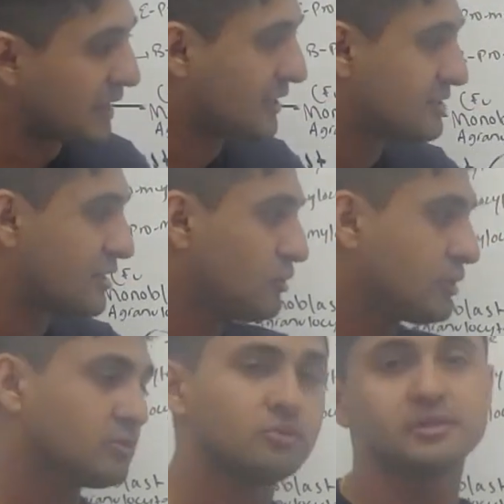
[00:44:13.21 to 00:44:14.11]
platelets, then
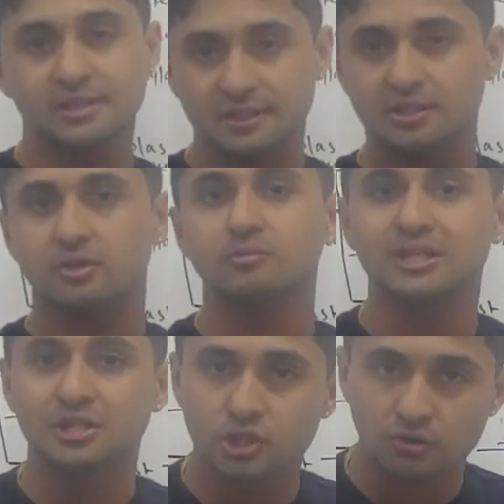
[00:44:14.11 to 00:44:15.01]
we say that
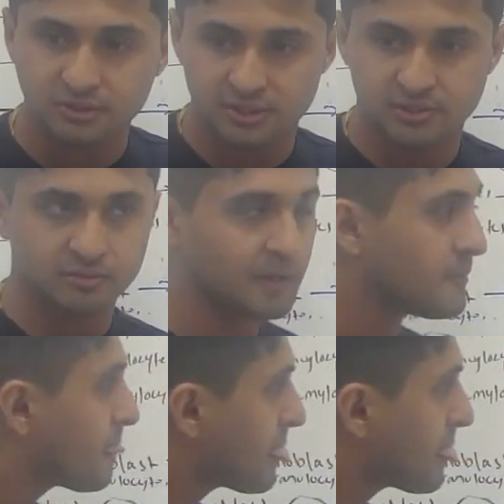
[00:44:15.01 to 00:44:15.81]
thrombocytosis, okay?